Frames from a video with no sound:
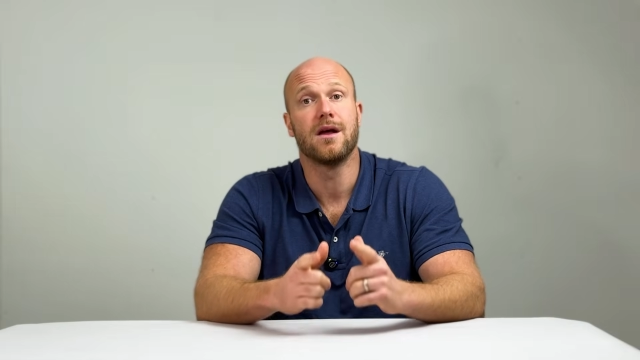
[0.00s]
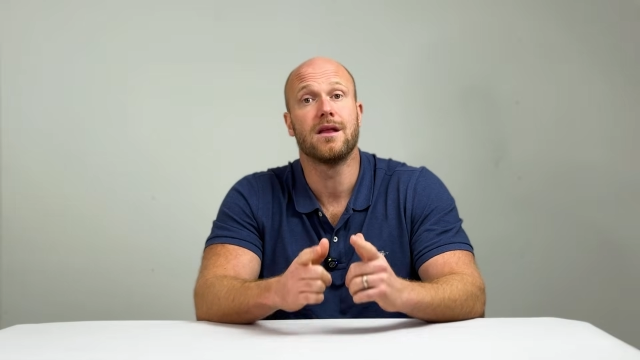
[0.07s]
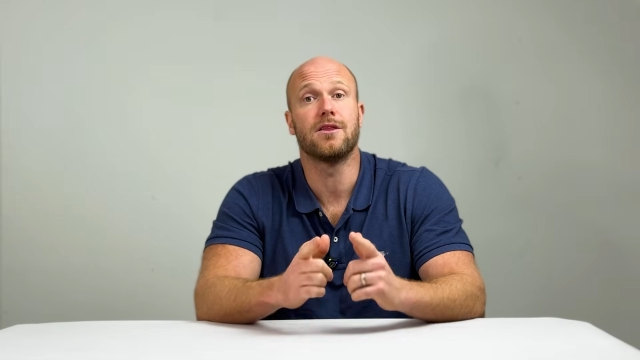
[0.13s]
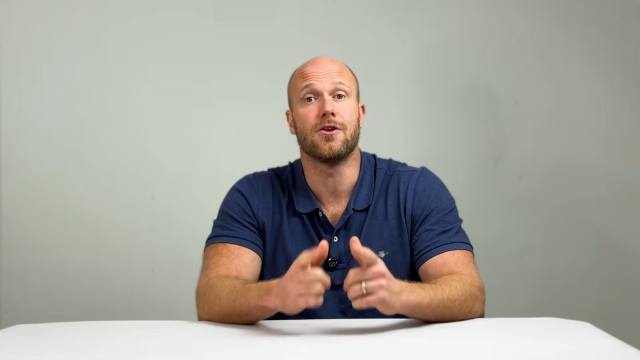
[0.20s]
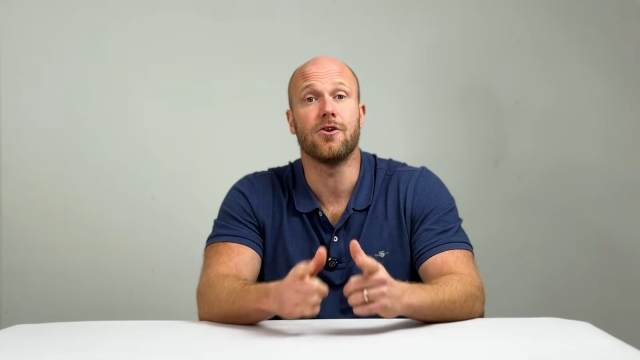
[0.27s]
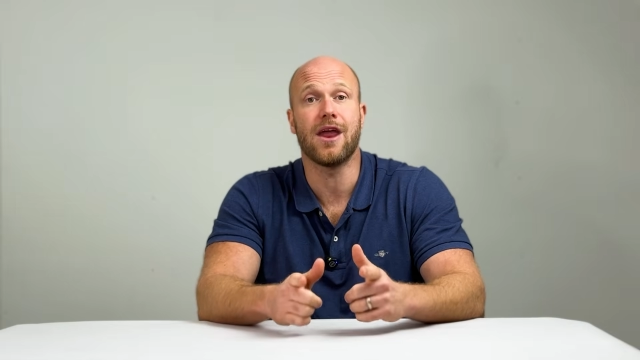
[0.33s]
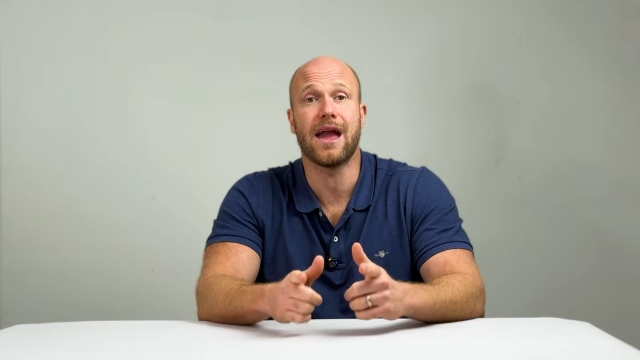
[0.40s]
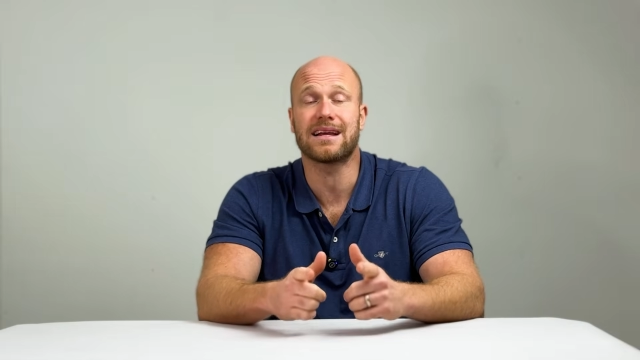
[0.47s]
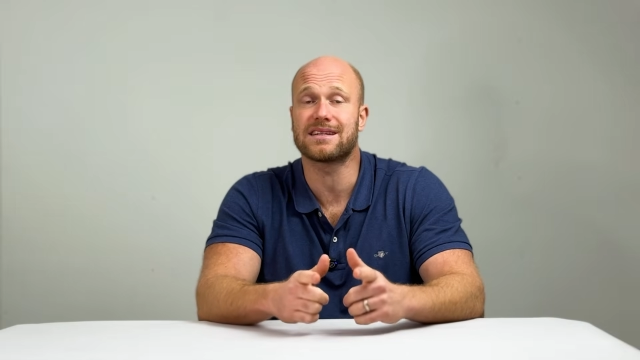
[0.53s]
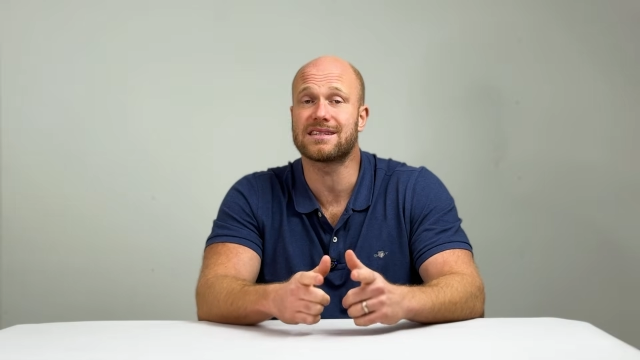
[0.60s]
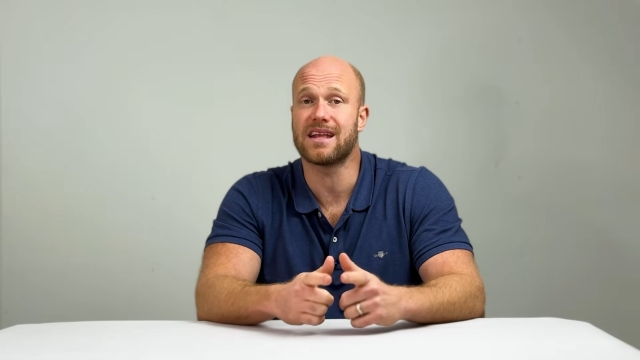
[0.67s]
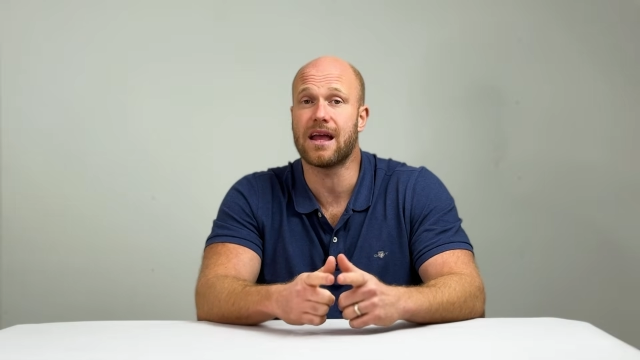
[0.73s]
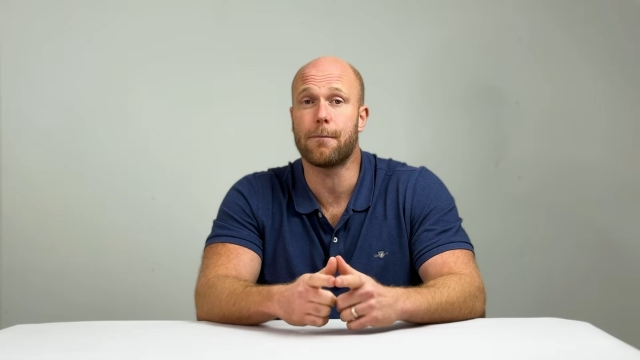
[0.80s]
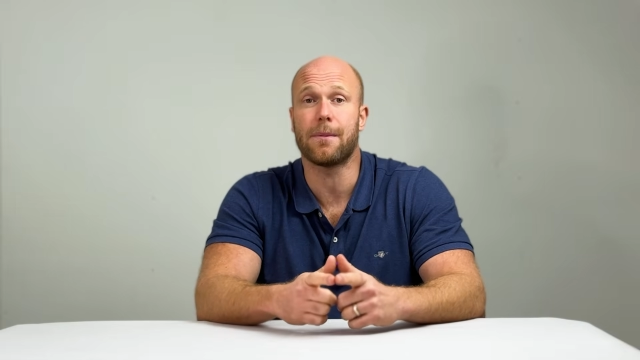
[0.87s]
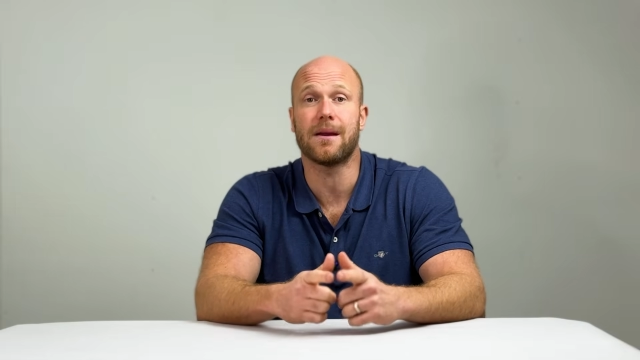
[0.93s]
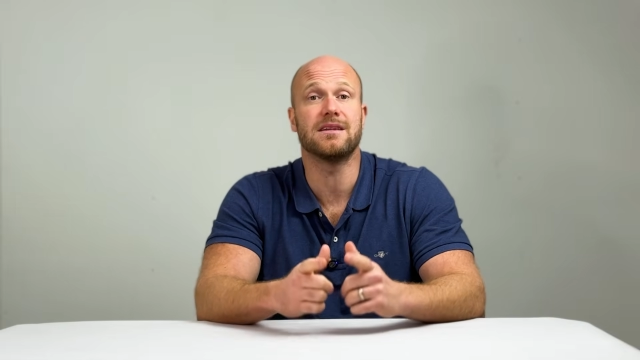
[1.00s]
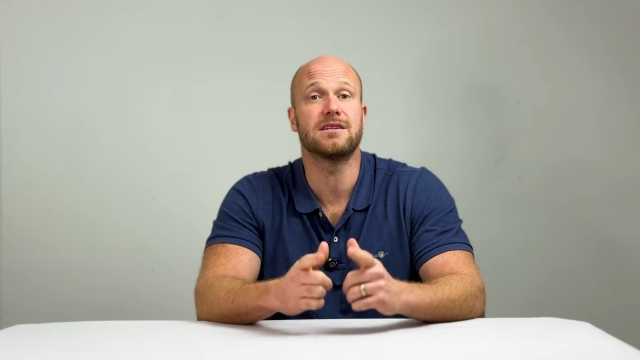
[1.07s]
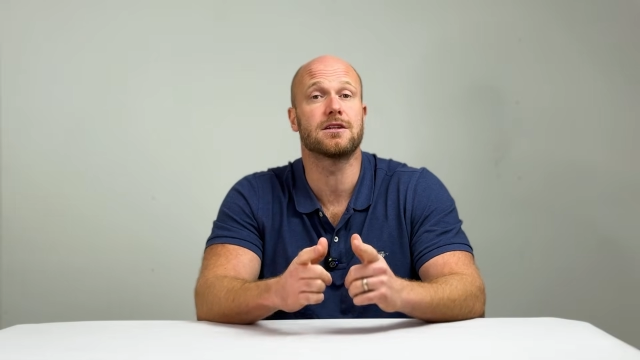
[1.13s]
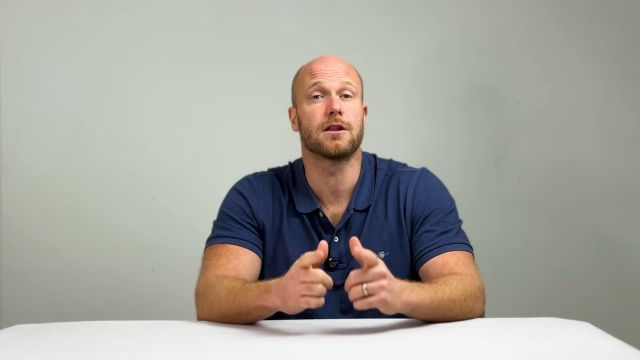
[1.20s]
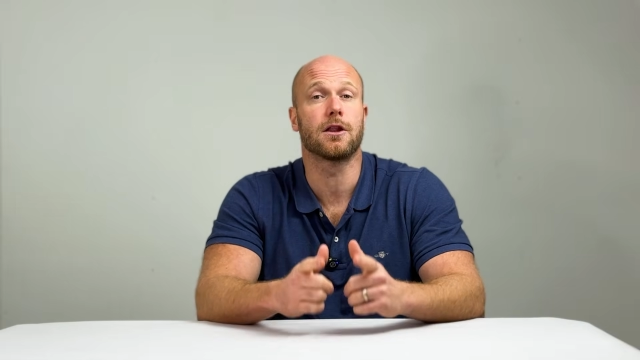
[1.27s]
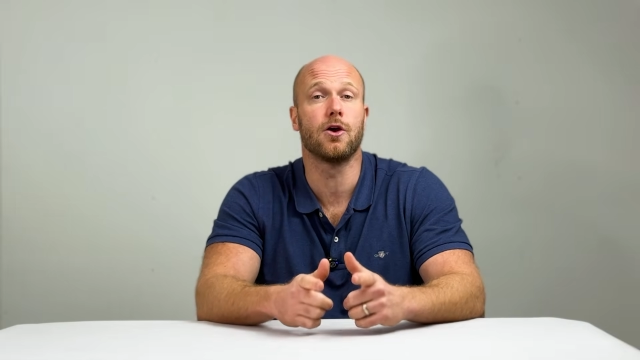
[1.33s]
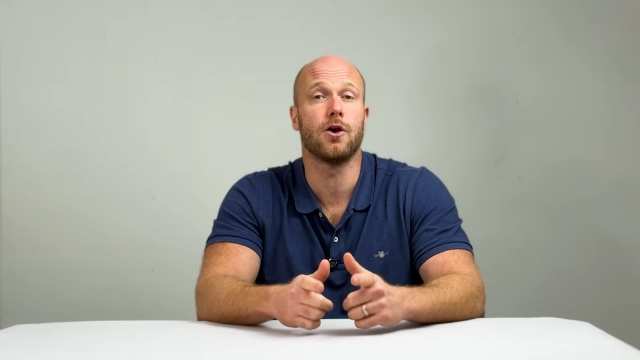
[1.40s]
the next step
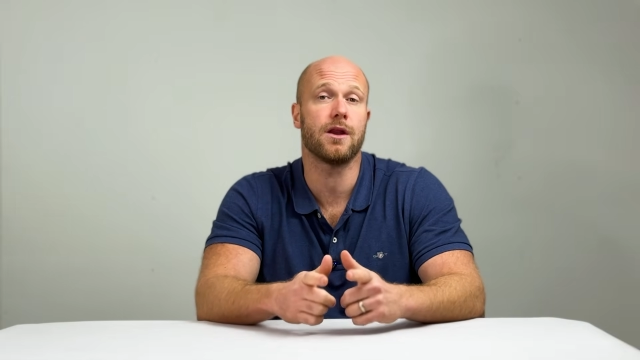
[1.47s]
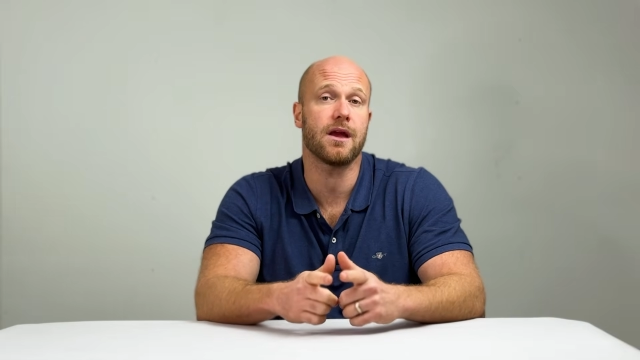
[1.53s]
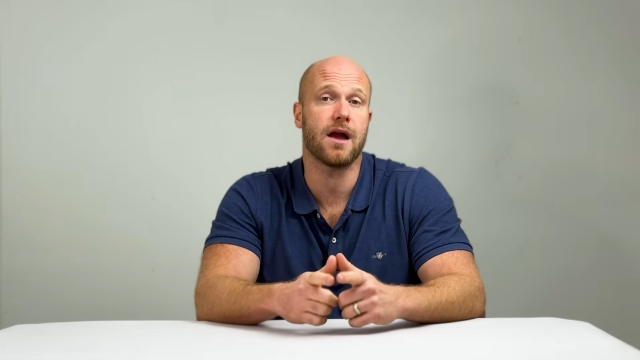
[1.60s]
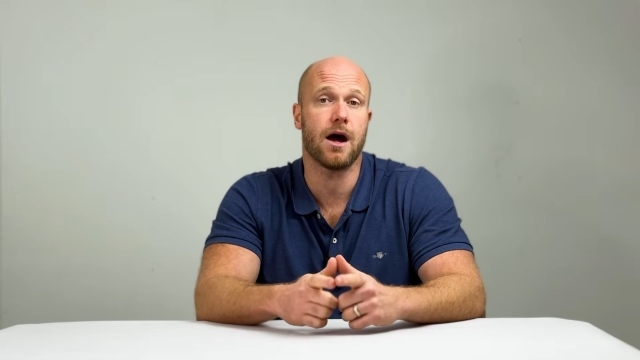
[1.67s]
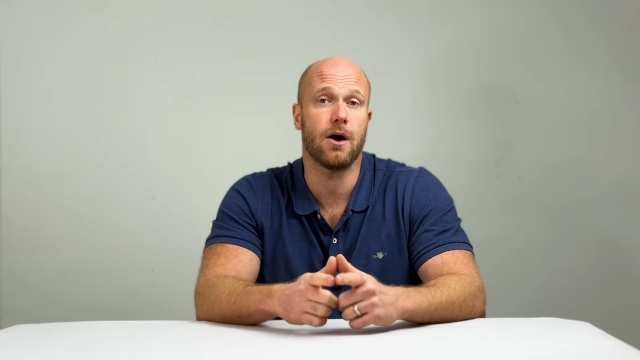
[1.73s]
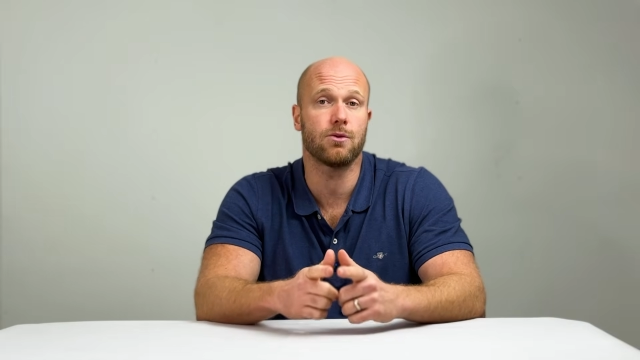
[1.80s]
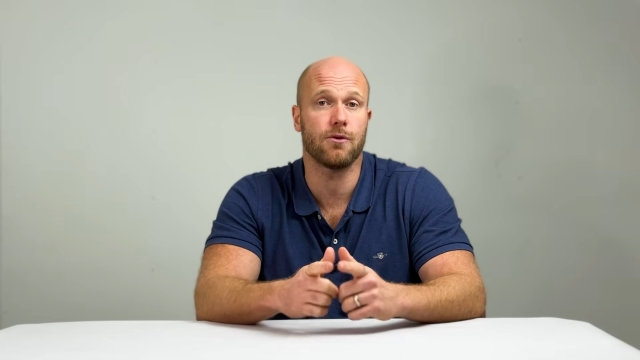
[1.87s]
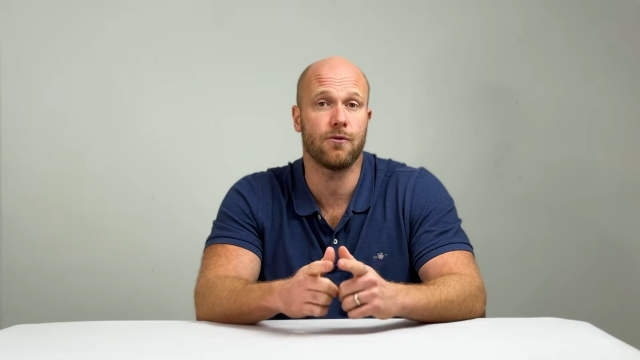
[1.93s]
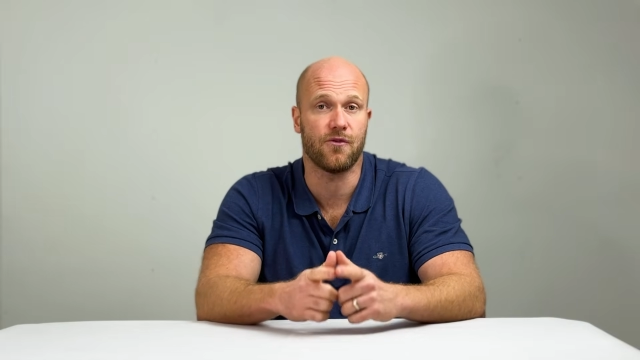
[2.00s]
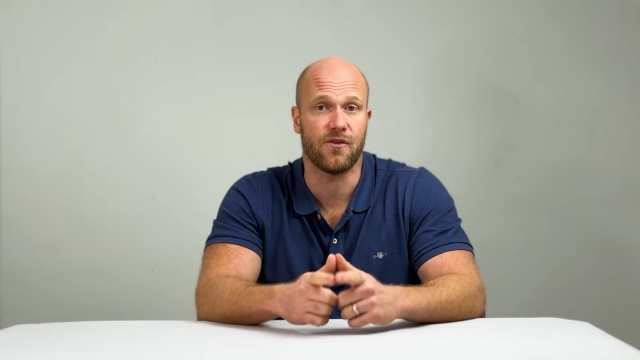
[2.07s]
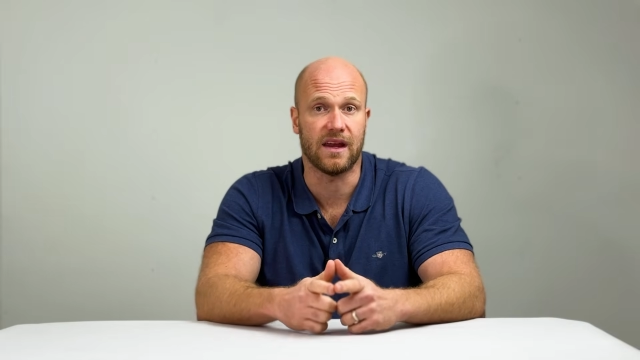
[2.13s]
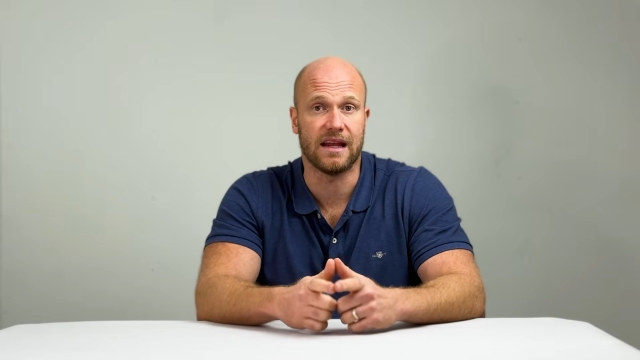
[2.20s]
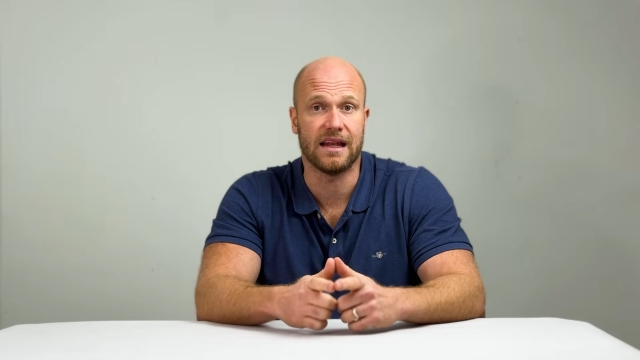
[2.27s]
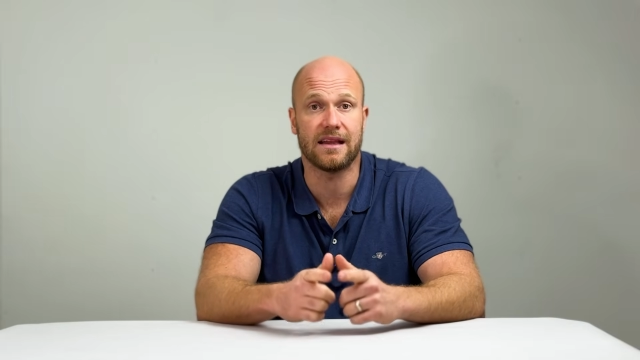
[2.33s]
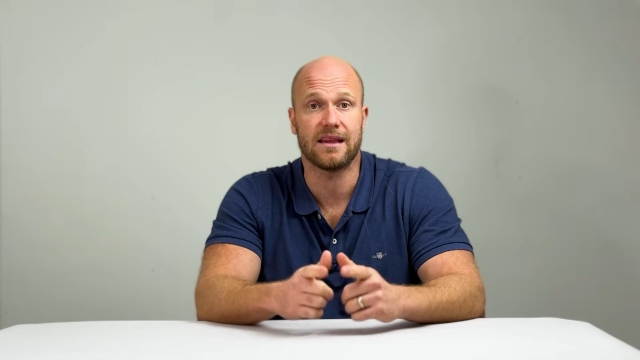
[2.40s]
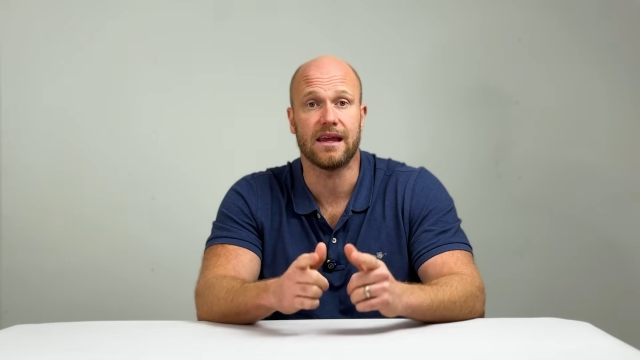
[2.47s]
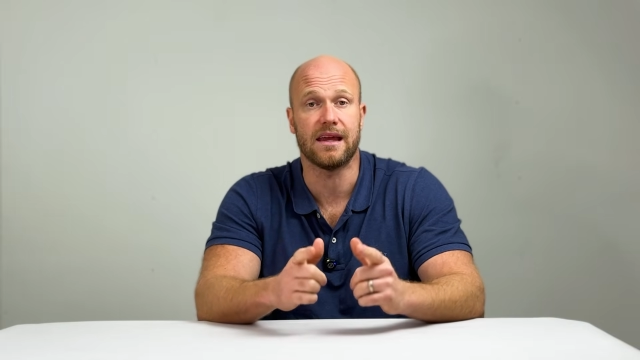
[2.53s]
is learning how to feel it